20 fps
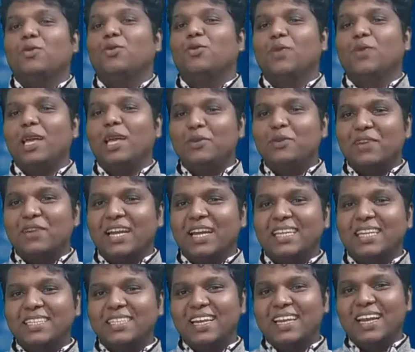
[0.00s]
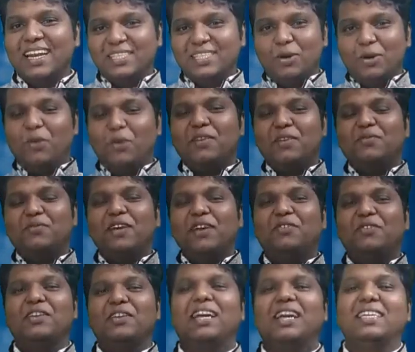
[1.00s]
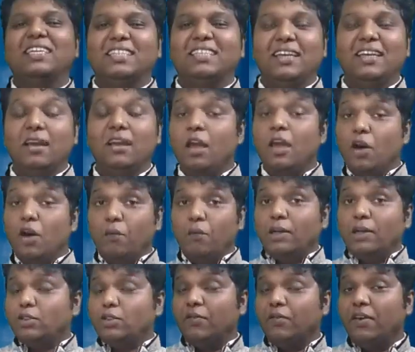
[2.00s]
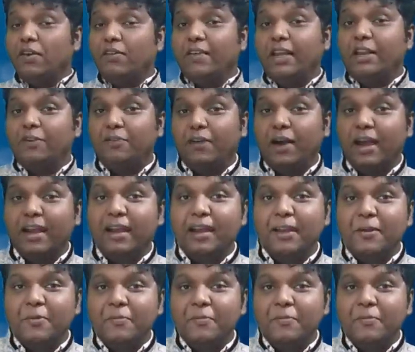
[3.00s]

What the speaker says: Verification. Let's go with verification. What should we verify?